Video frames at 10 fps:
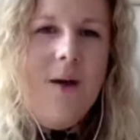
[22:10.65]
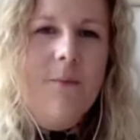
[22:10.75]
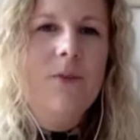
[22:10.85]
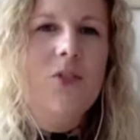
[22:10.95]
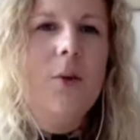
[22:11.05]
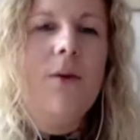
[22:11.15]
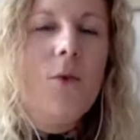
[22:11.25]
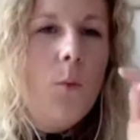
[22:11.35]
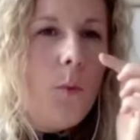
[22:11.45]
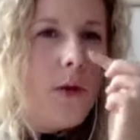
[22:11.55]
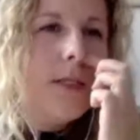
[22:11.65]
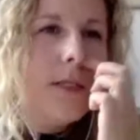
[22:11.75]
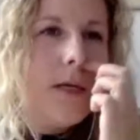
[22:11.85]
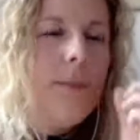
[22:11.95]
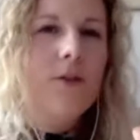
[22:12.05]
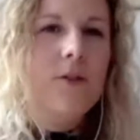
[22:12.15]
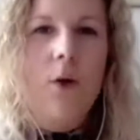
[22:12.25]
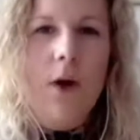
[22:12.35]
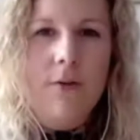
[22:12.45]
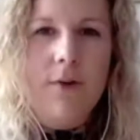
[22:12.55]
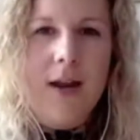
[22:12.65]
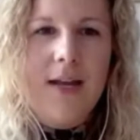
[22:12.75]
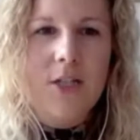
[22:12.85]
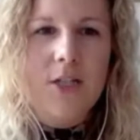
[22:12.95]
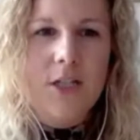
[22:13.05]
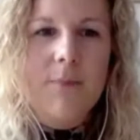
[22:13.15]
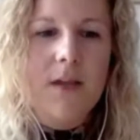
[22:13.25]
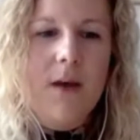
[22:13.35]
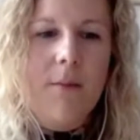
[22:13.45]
So if you want to start building your own relationships,